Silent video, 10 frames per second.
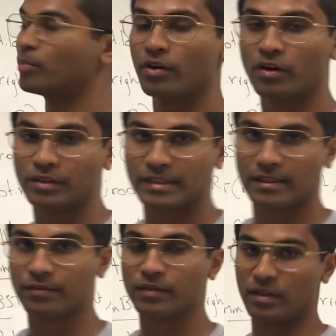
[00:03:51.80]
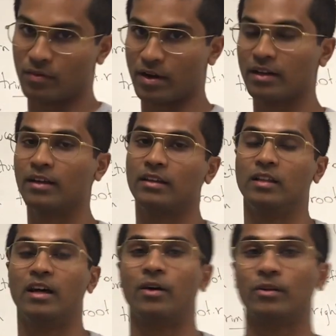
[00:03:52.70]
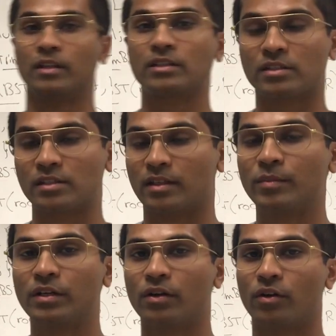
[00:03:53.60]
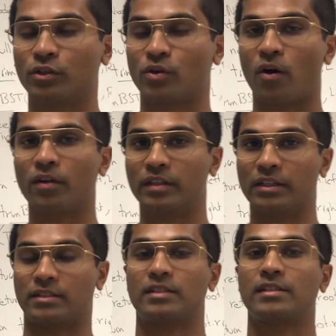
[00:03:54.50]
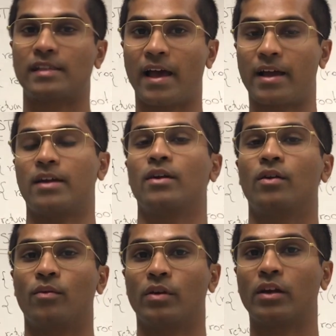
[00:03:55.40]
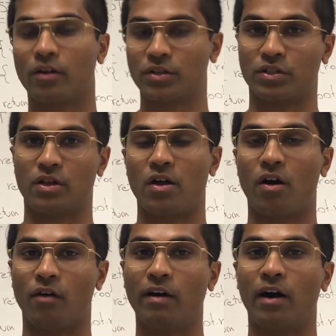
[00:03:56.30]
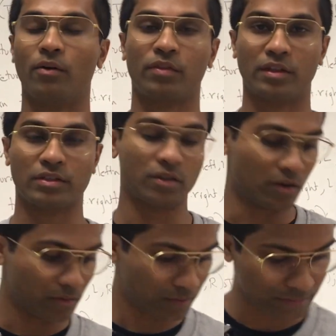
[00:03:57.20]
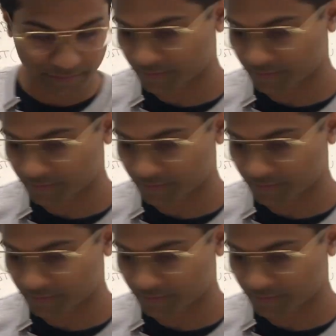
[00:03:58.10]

going to put on its left and right. Now let's, let me draw the stack recursion of how things go.